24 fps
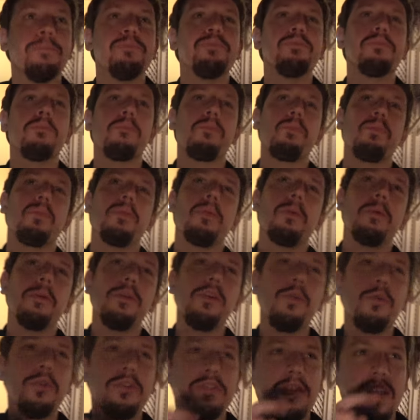that's what it is.
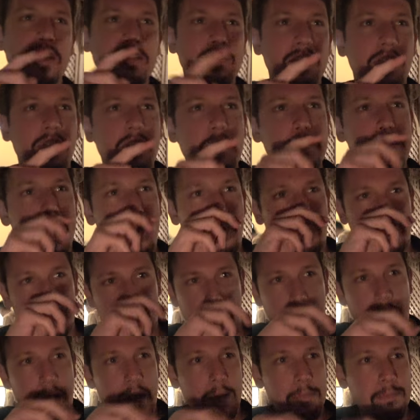You were saying something about
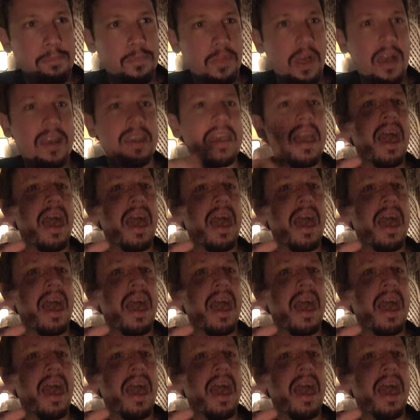a